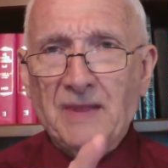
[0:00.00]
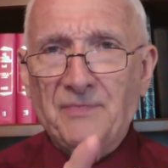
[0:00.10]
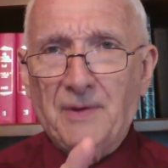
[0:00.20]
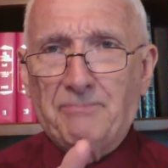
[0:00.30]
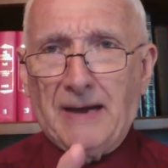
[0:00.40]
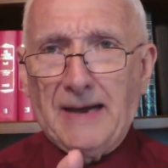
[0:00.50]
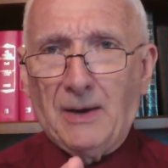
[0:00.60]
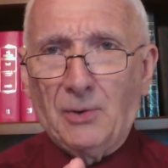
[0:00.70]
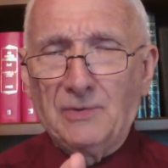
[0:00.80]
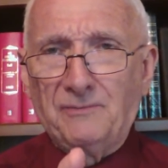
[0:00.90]
the
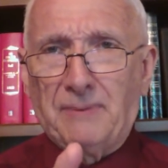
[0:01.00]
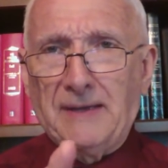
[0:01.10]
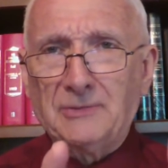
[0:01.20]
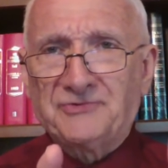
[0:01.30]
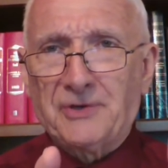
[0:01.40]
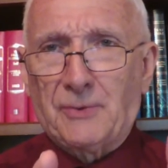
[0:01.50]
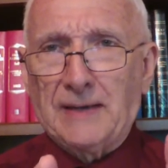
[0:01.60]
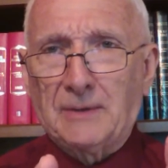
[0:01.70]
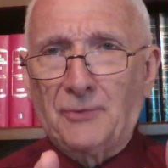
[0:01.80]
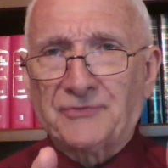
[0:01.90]
power of being
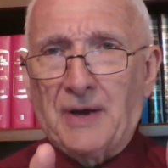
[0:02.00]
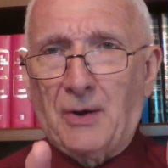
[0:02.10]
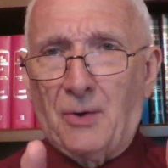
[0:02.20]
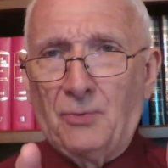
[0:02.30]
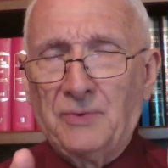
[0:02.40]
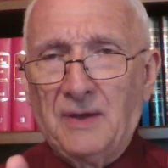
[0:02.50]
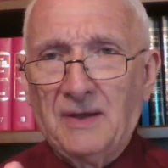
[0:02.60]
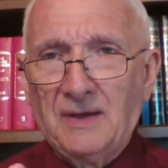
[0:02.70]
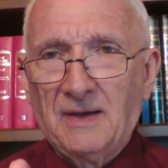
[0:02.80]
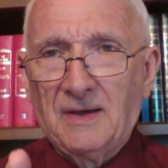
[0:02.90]
generate goes on
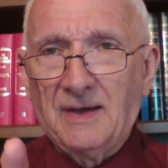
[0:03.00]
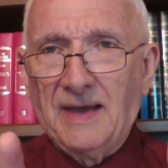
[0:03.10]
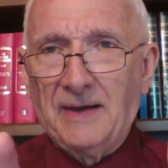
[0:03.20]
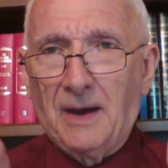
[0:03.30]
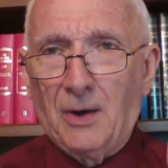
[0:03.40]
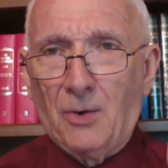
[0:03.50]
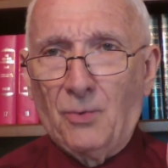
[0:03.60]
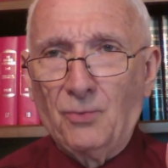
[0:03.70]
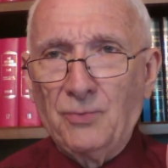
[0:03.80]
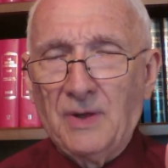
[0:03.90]
and
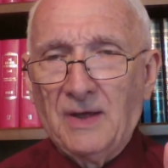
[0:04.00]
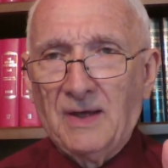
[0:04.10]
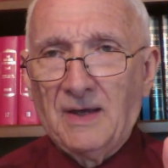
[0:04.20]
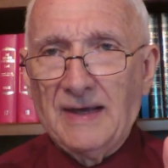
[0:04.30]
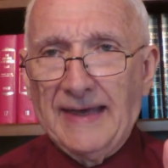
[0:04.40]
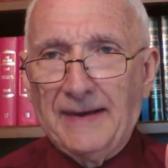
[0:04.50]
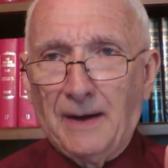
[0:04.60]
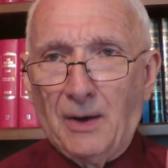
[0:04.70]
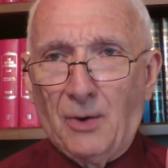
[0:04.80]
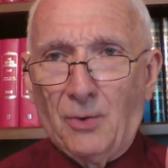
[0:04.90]
on and
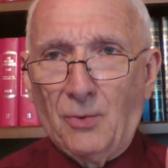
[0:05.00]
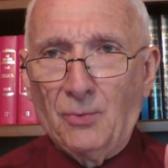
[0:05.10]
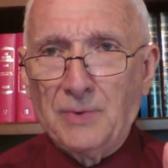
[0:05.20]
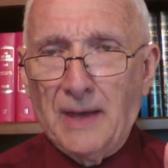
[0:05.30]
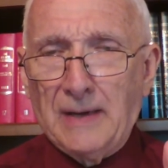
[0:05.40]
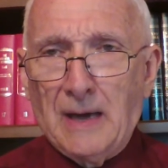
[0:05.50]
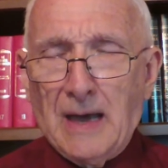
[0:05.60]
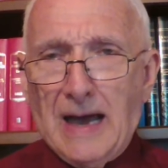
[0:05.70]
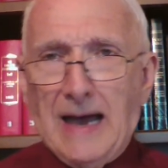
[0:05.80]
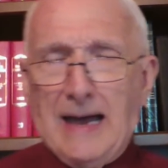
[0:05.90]
on. And
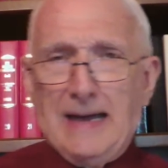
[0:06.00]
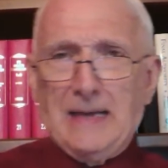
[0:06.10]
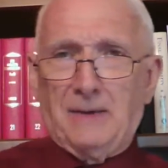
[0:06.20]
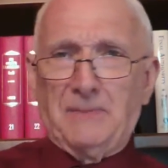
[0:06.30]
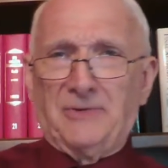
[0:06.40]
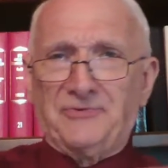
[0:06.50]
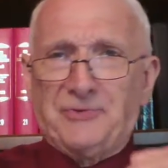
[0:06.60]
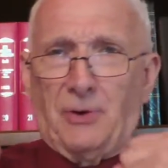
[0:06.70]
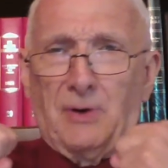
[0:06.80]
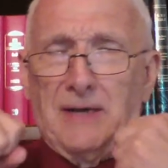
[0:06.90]
I am
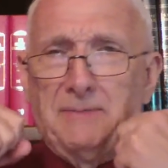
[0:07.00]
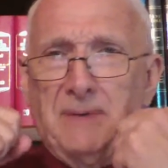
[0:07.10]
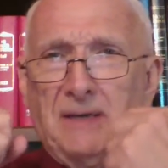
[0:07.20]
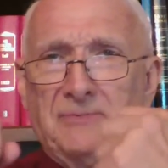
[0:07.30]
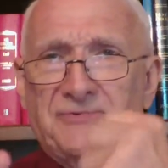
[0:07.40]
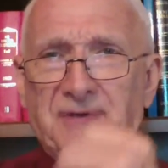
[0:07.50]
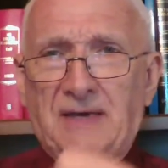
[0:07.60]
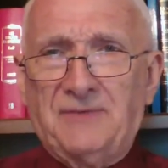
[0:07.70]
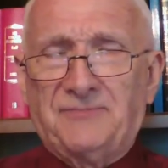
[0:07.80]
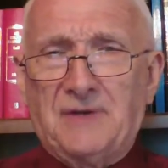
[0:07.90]
enjoying being saved